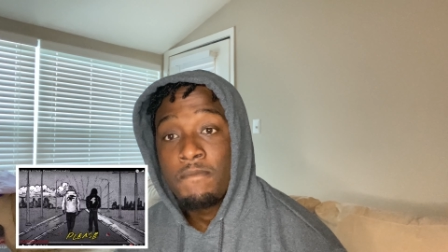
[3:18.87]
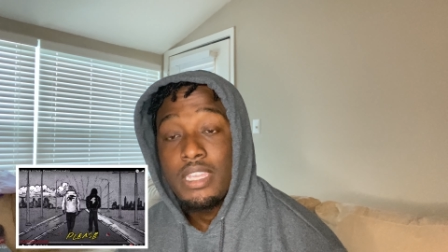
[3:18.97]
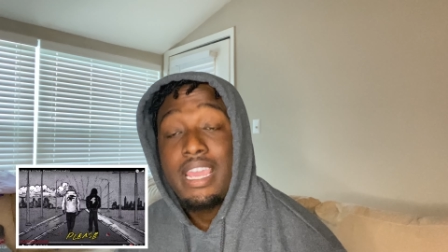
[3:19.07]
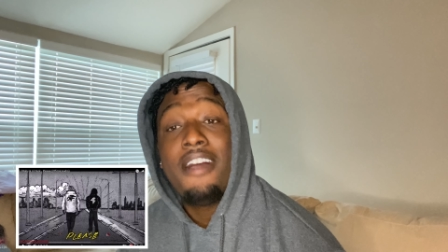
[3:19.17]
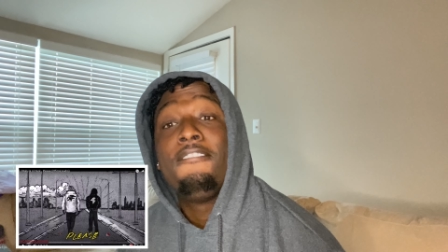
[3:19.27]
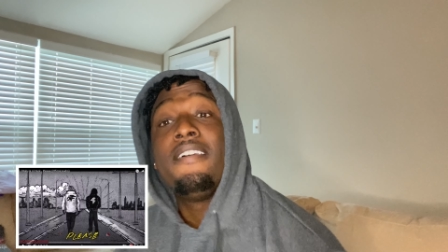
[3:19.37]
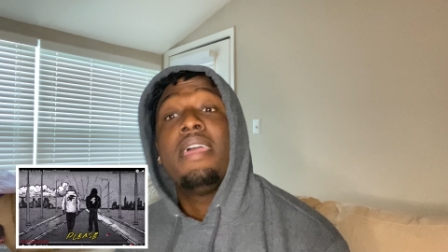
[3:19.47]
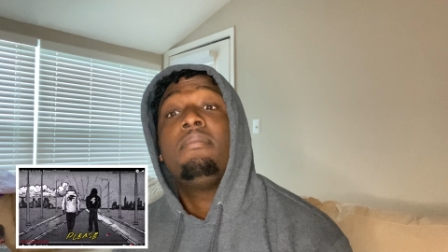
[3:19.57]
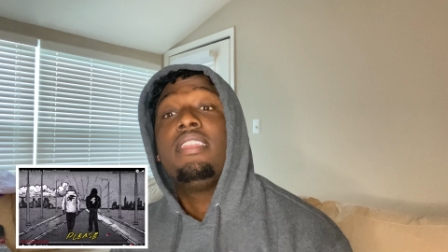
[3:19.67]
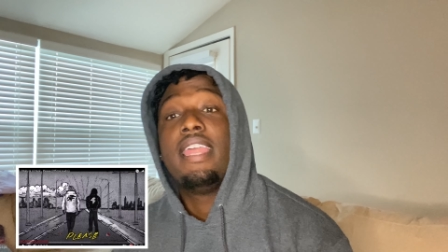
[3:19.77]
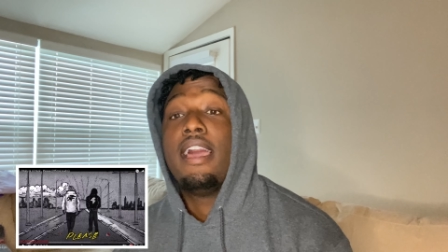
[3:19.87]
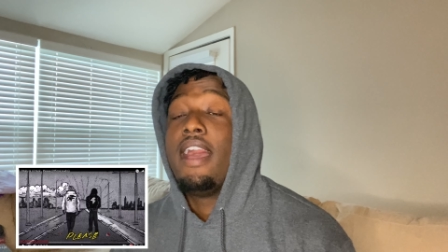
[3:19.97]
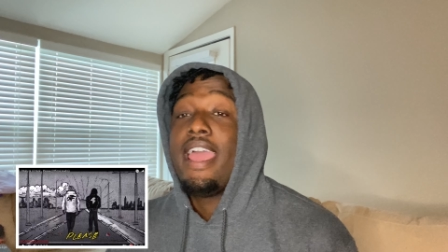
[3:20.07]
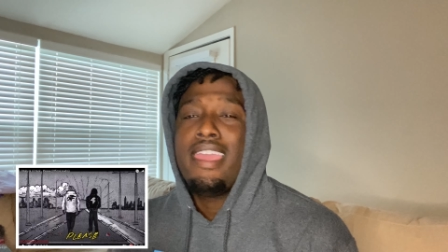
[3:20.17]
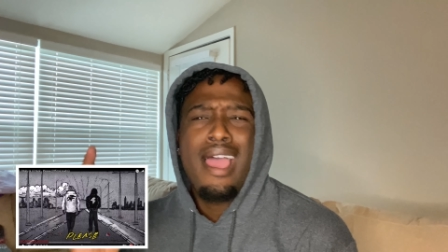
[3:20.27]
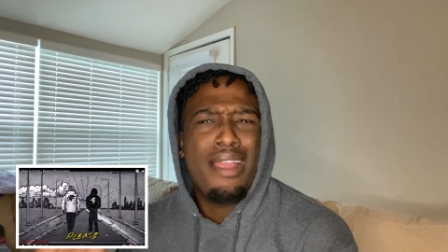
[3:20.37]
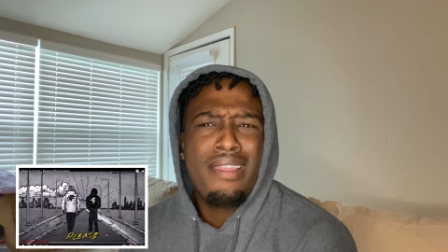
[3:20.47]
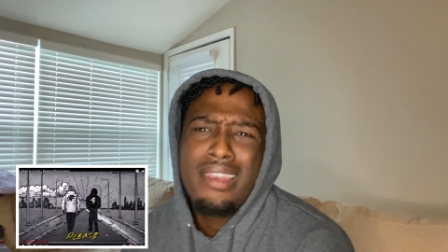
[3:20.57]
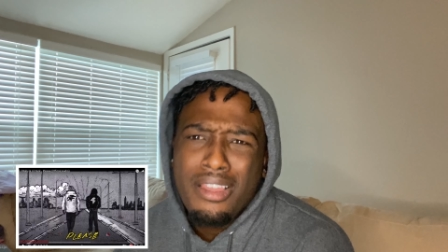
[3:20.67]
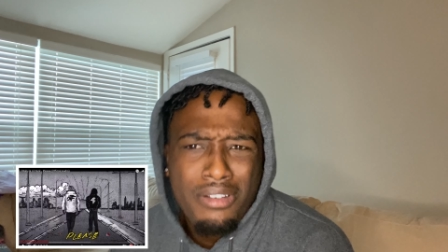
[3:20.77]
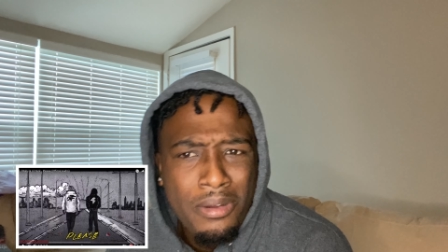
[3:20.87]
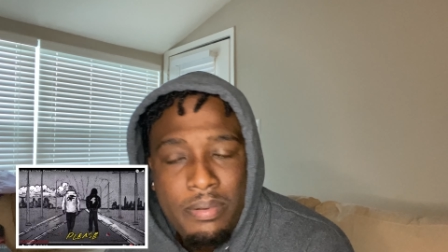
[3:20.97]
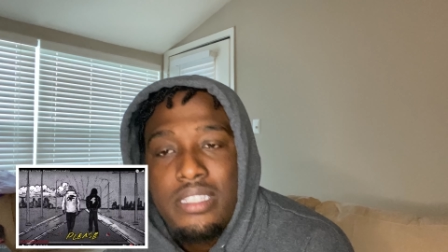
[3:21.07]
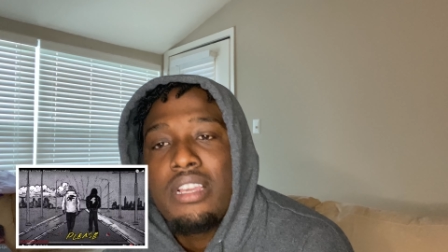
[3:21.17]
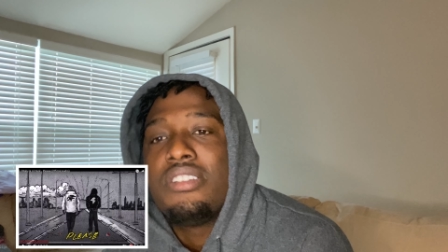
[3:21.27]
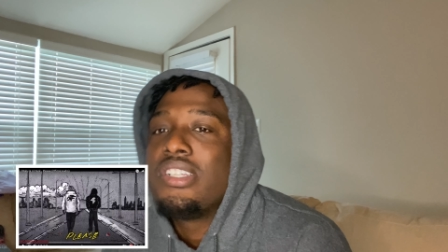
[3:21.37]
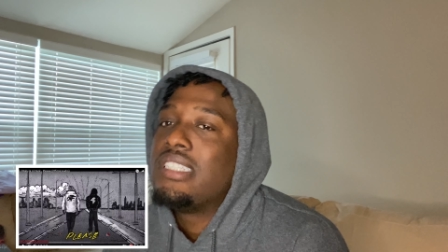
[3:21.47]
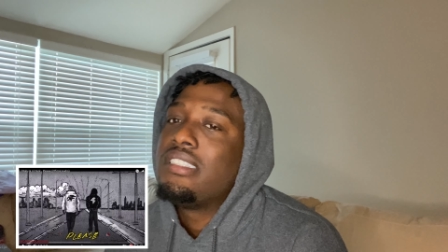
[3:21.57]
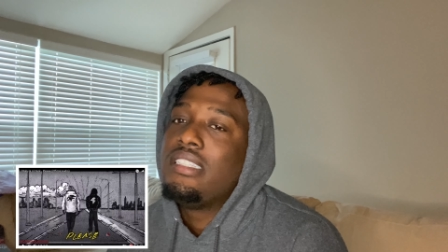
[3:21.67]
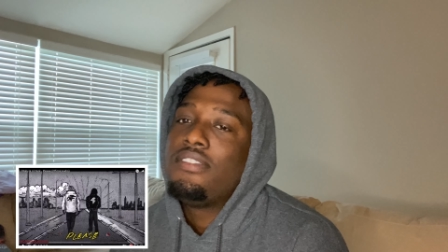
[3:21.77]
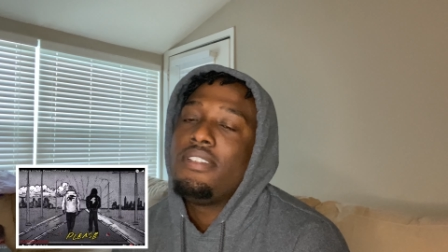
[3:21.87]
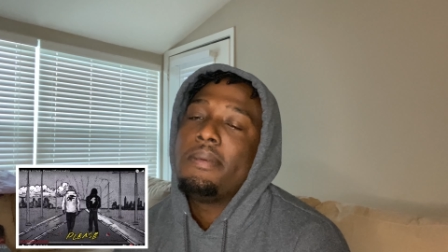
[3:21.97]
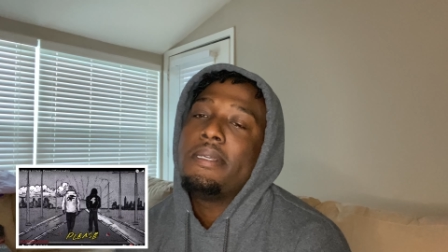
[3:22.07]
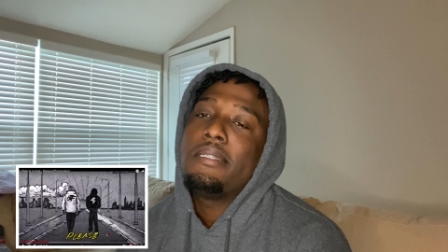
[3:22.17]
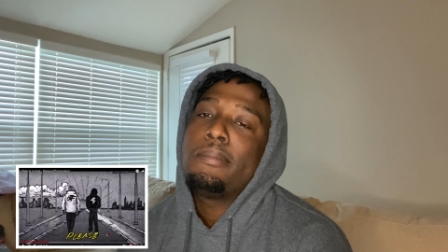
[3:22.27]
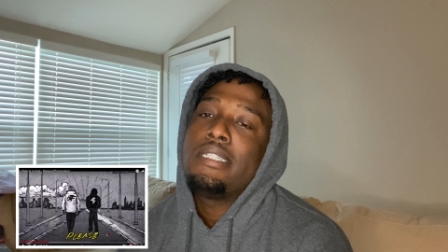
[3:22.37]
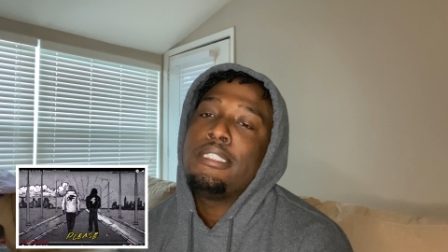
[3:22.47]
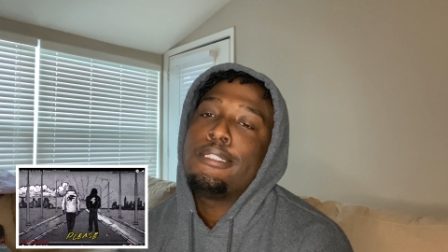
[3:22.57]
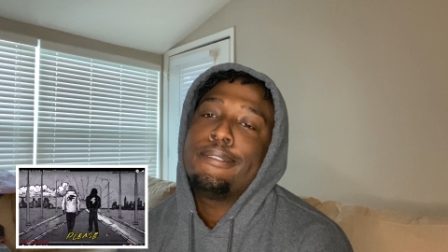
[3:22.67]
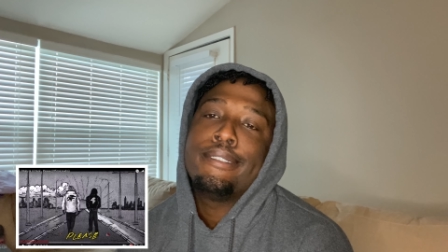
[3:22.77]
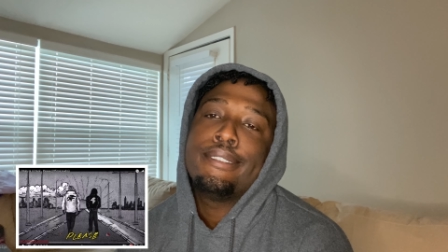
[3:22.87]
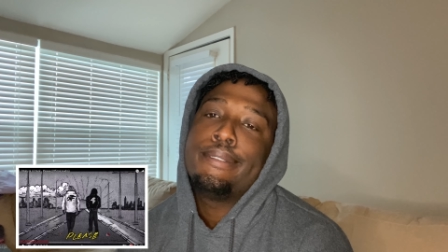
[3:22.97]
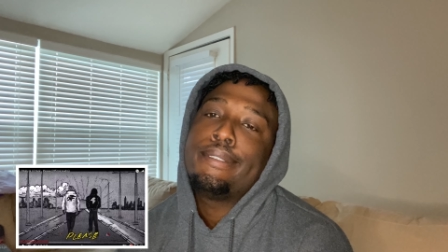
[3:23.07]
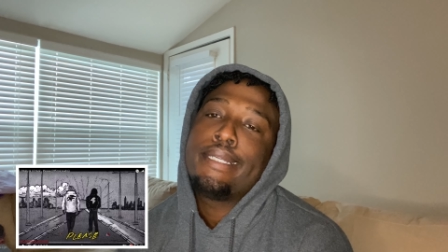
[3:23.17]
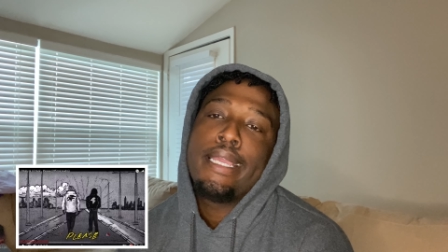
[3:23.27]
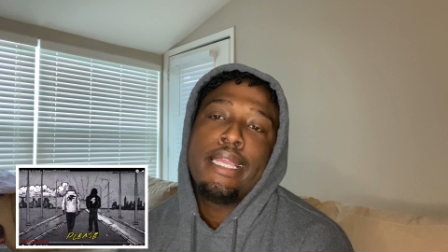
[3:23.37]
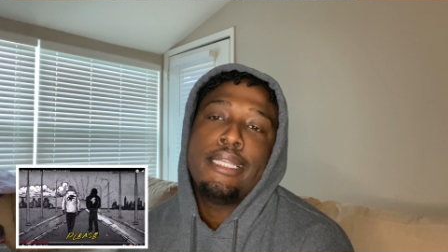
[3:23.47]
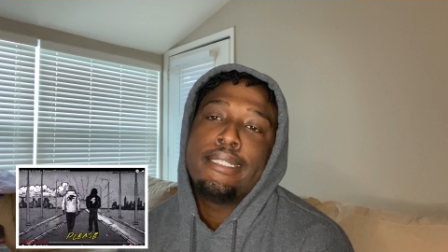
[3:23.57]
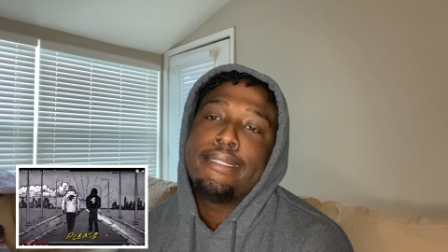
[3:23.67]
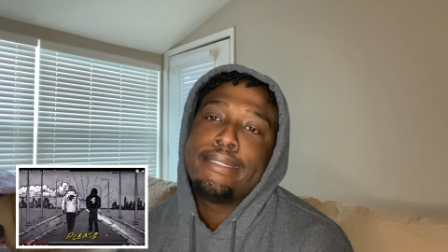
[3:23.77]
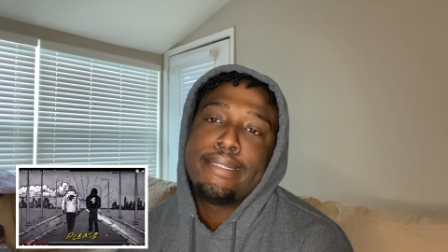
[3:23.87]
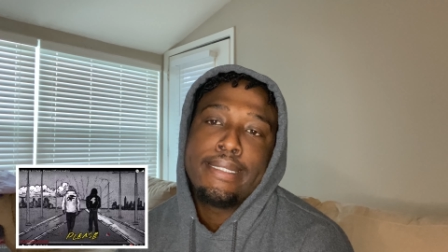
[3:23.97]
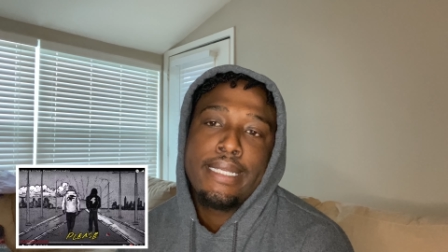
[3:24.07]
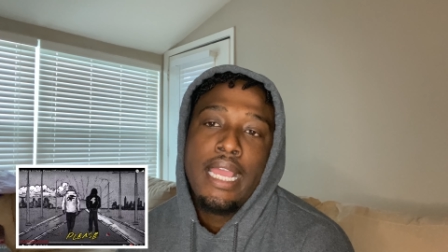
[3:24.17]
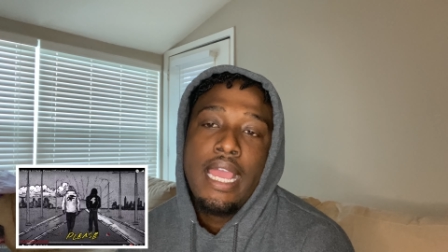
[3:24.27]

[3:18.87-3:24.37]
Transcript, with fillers: Y'all family now. Hey, I already know. Don't put y'all trust in these females, bro. You already know what the game, you know what I'm saying?